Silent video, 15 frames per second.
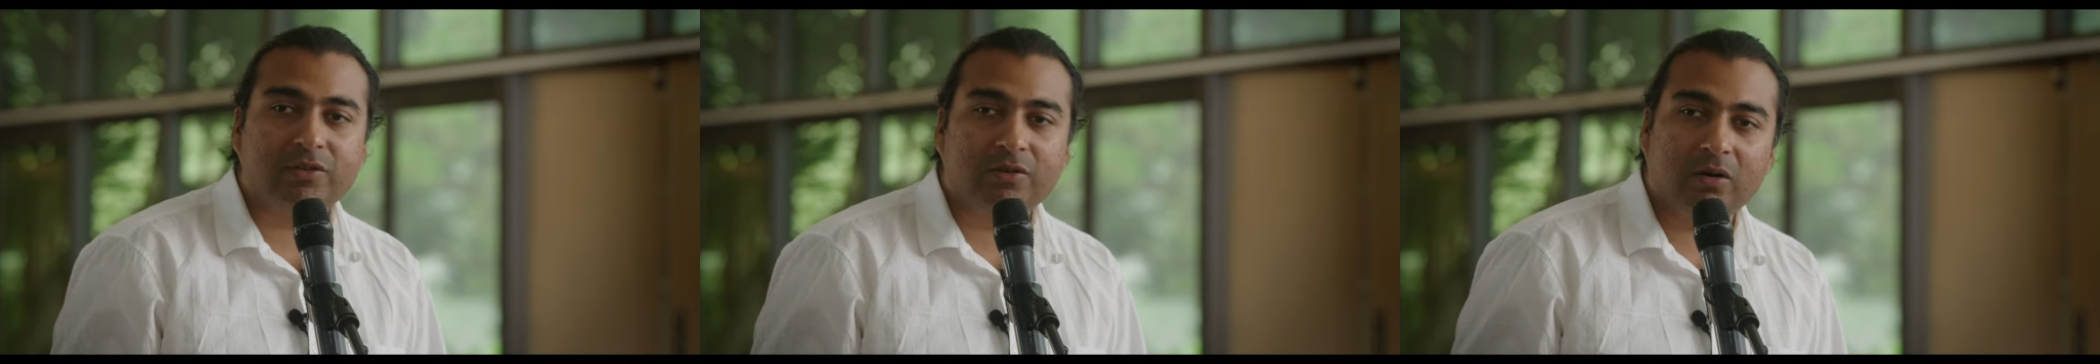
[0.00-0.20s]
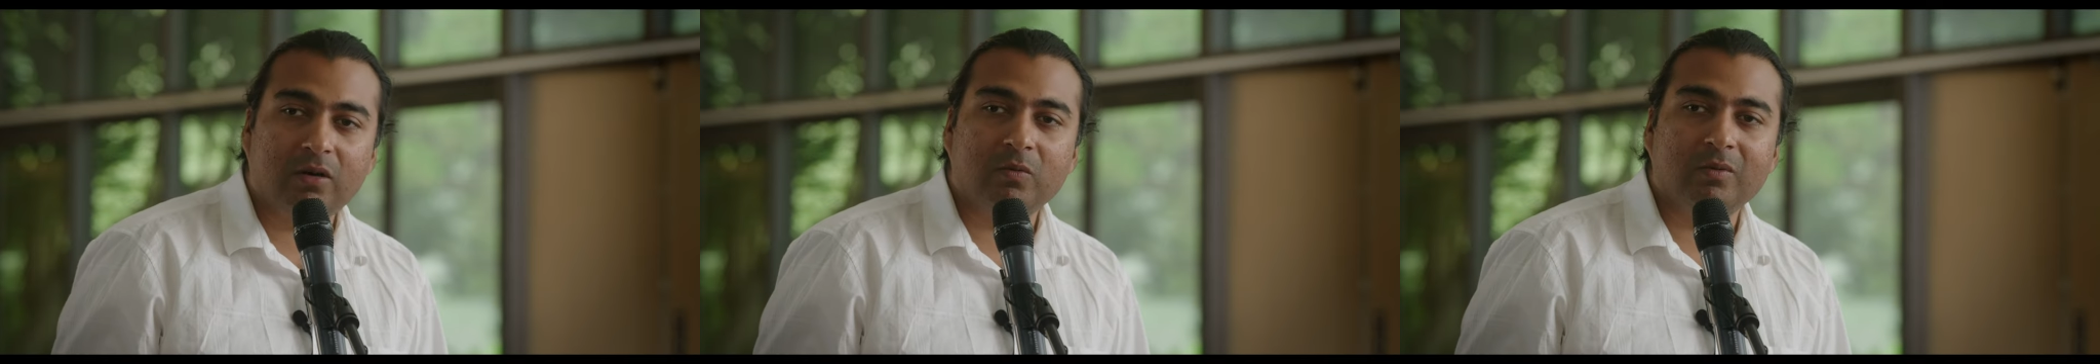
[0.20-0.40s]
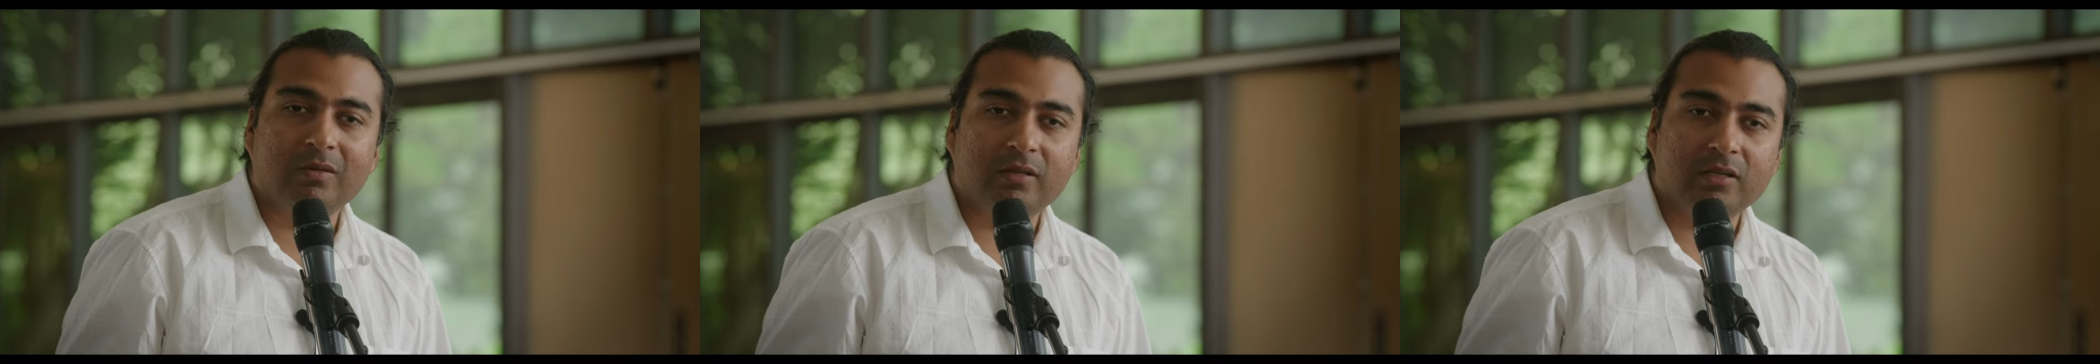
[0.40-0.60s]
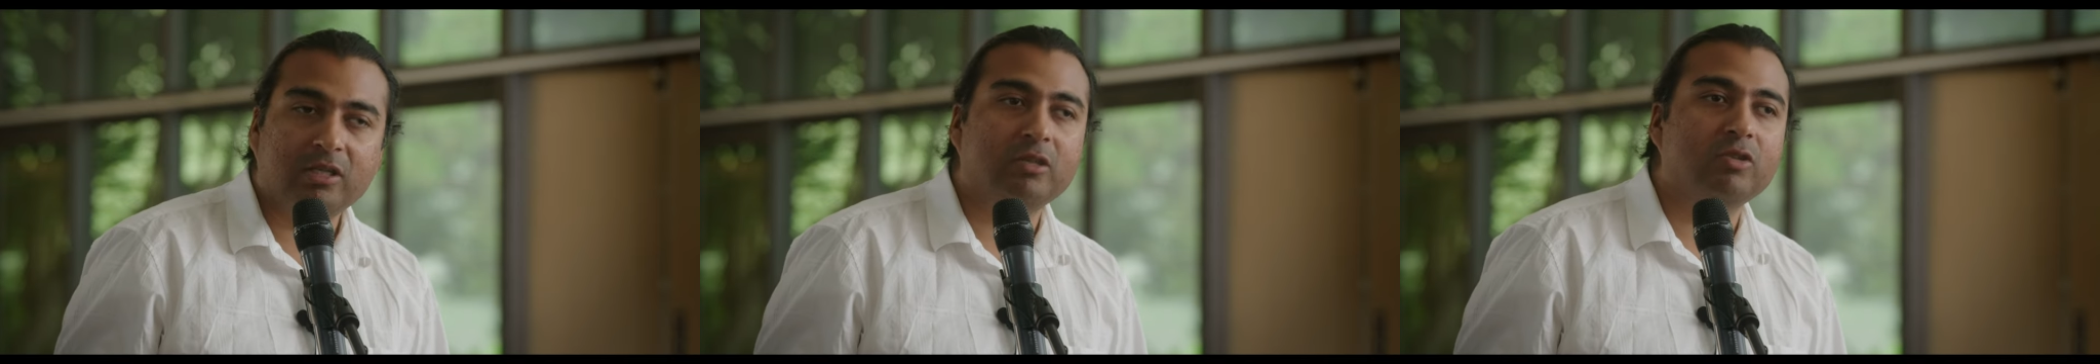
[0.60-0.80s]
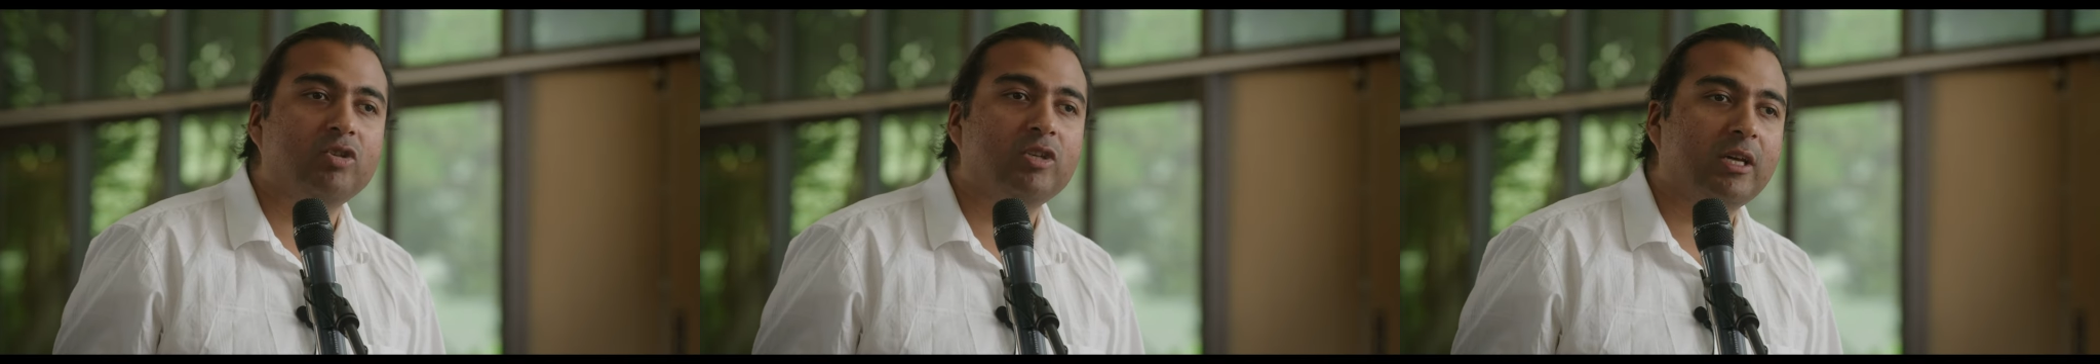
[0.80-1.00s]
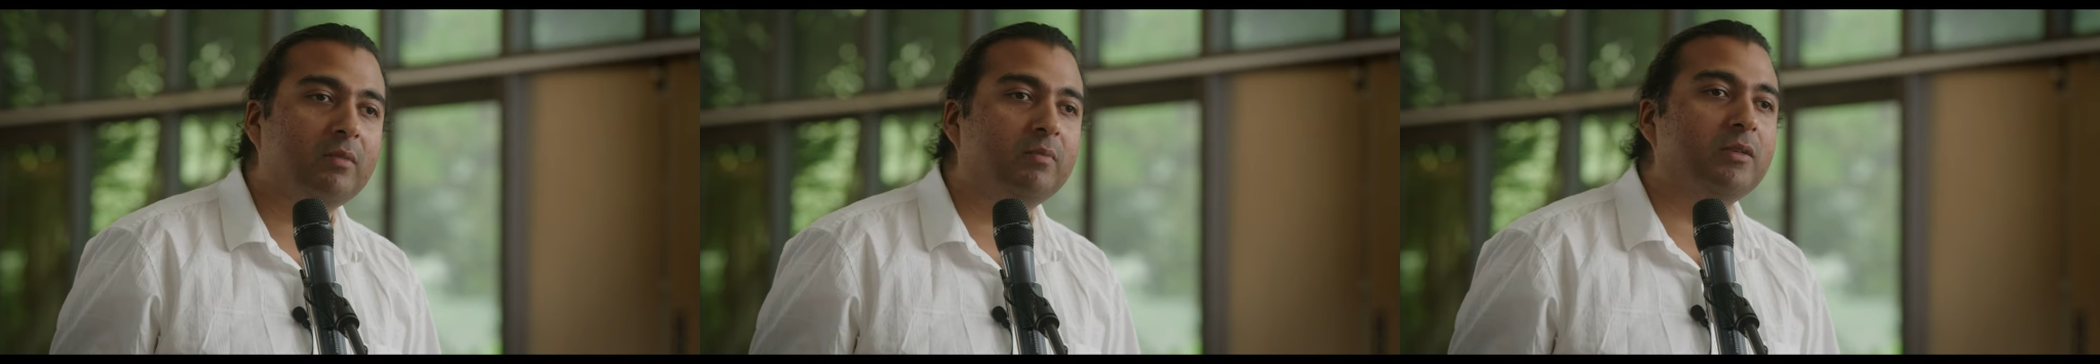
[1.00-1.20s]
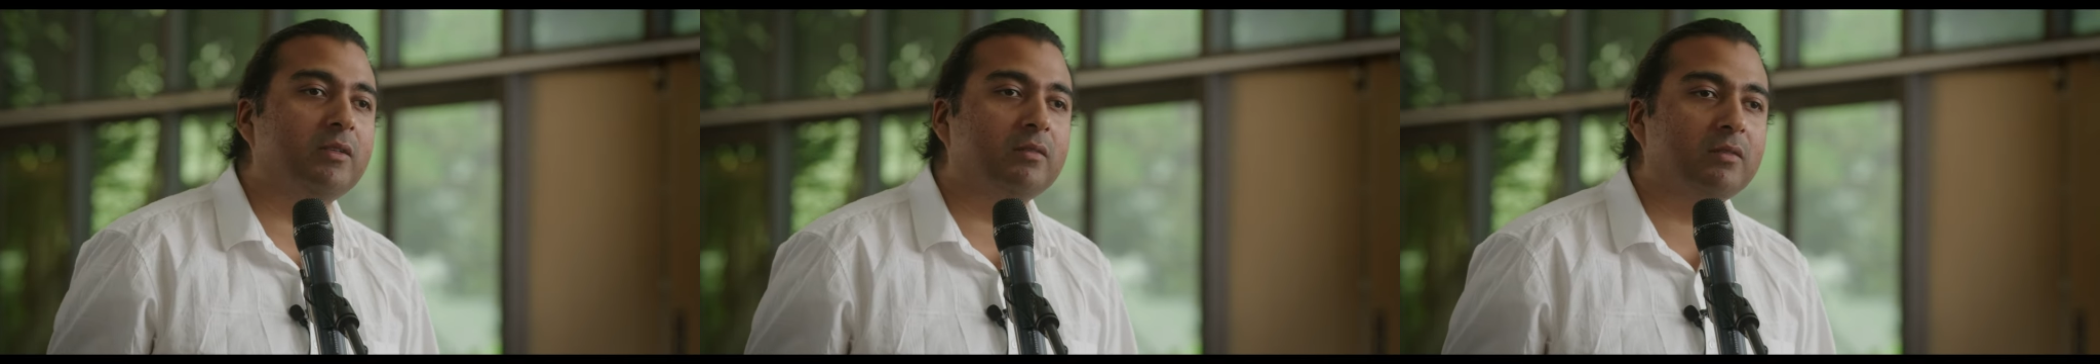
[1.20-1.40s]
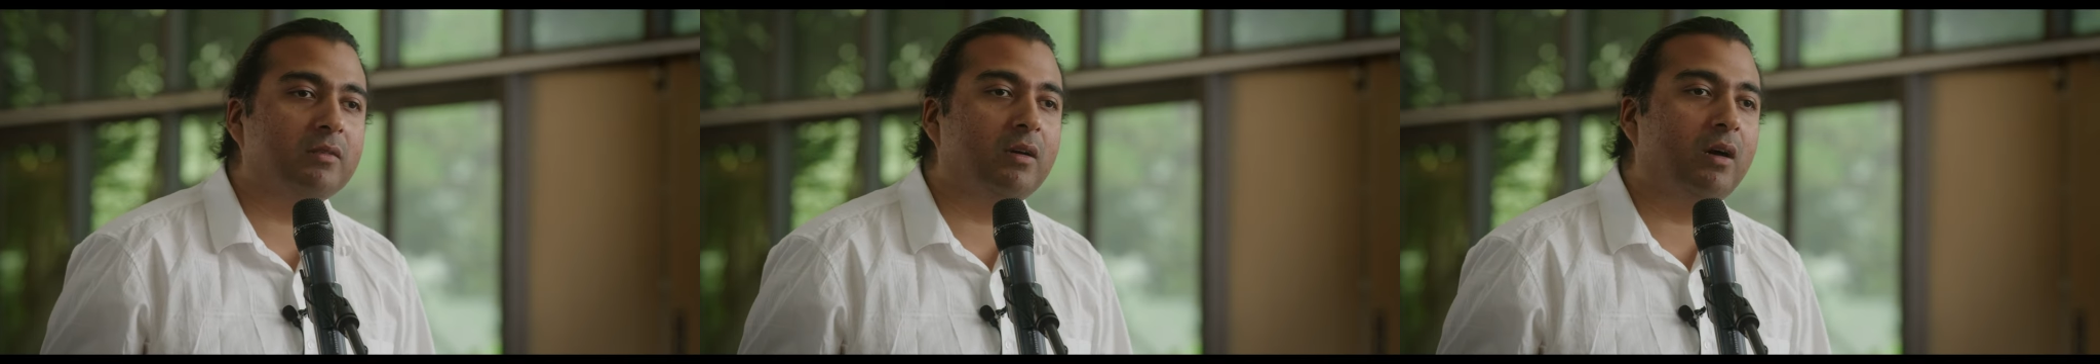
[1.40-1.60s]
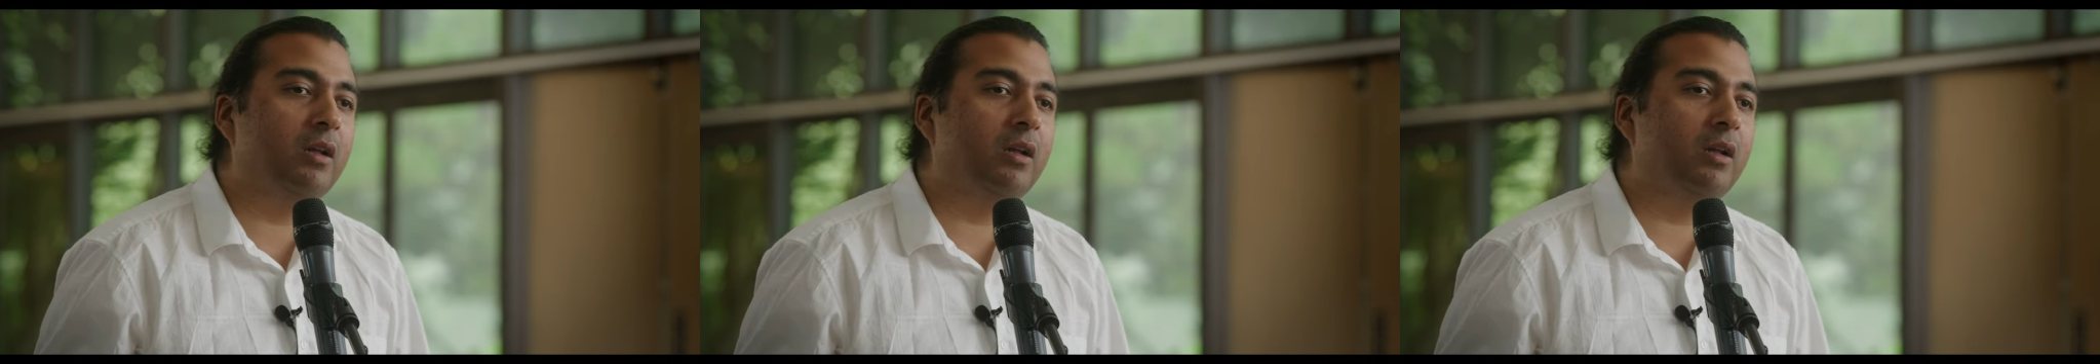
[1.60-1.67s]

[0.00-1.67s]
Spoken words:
start with disenchantment.